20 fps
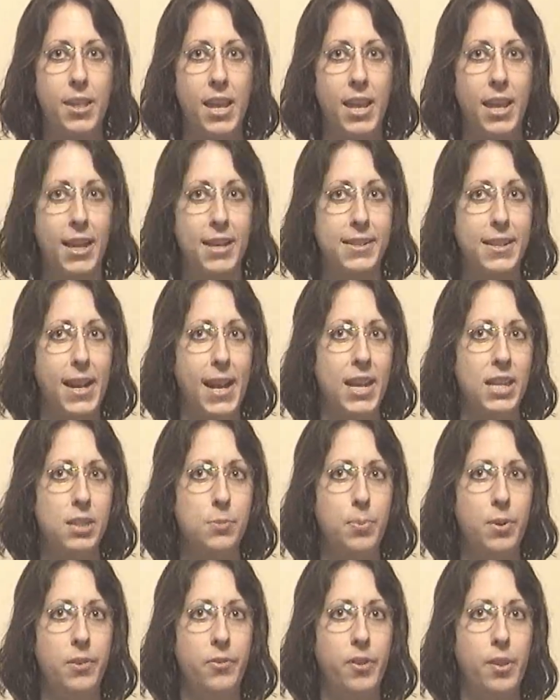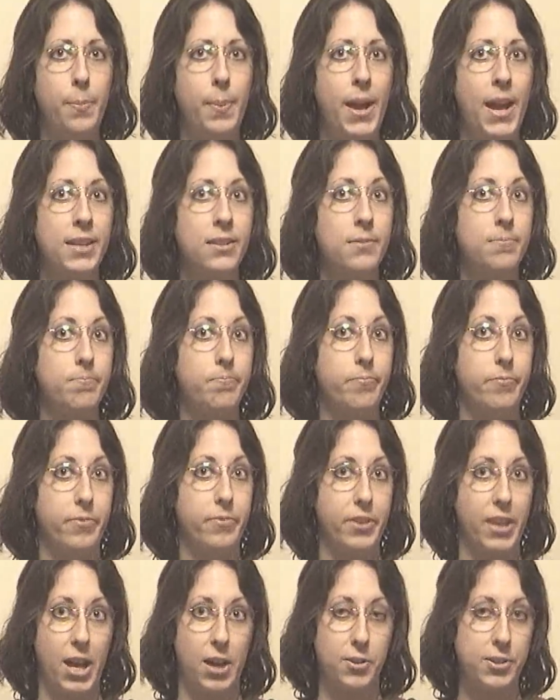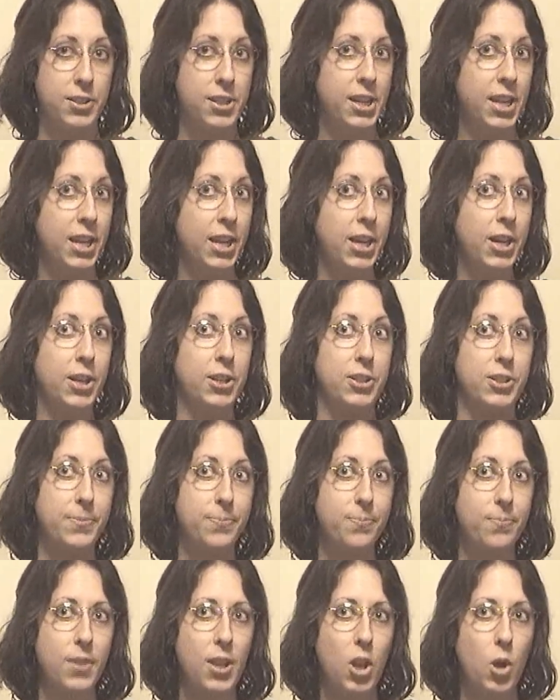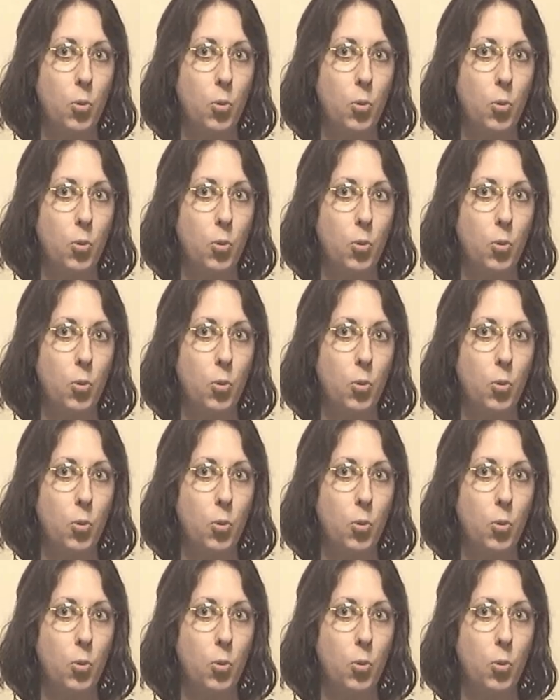thing as it has been for the past 1,000 years,